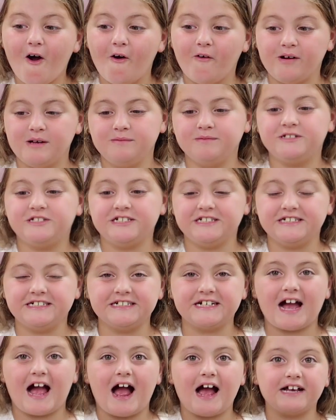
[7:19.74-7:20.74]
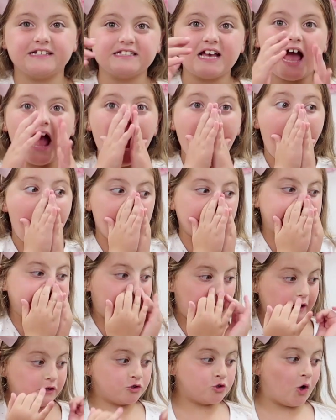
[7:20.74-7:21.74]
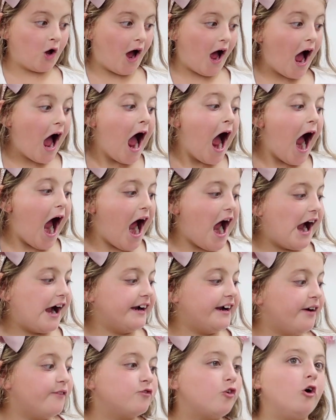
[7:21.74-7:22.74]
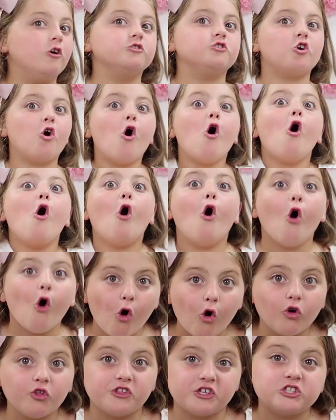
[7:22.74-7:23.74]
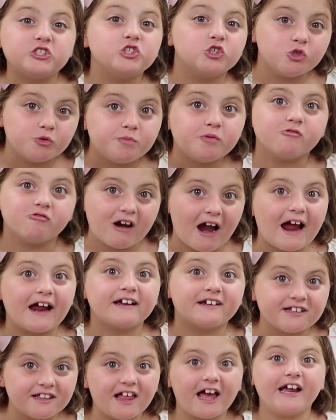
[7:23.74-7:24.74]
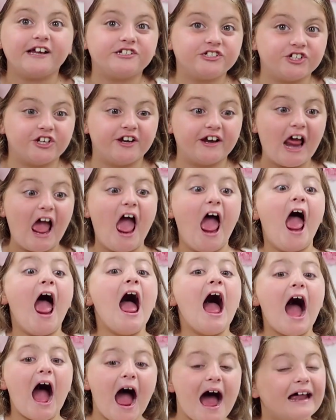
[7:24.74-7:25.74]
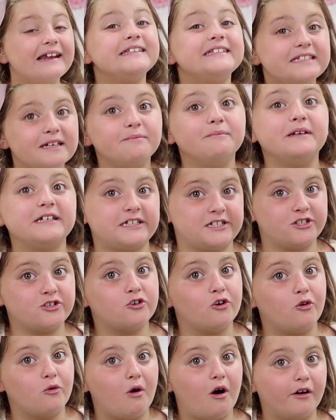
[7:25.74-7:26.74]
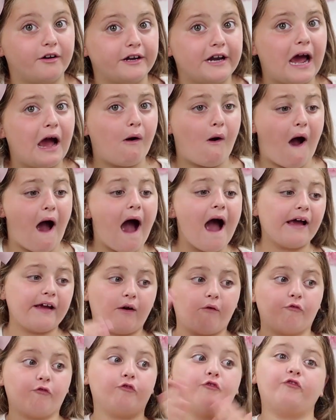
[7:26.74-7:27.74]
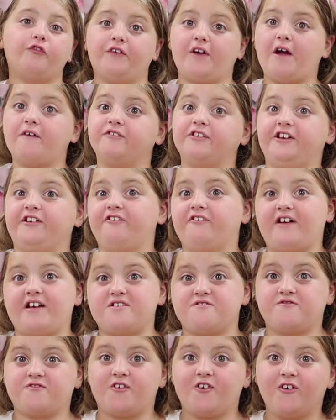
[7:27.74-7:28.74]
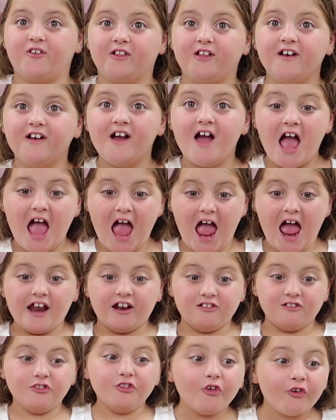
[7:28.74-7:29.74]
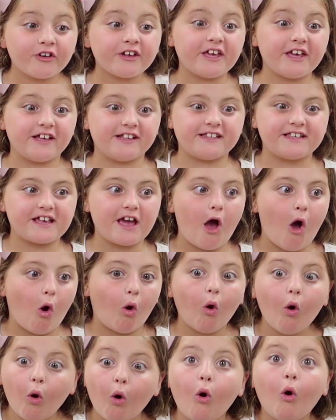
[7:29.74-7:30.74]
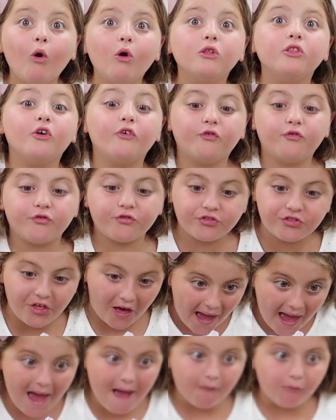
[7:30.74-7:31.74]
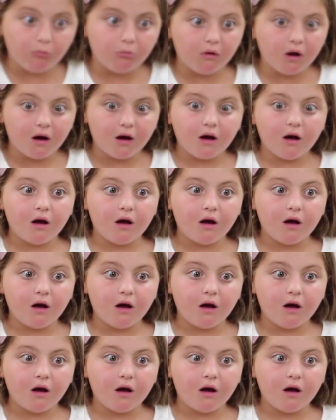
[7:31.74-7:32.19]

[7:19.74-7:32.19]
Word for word: O M G, guys! Guess what? I have got all the super rare collection and the mystical one. Now I am very grateful and lucky to get all of them.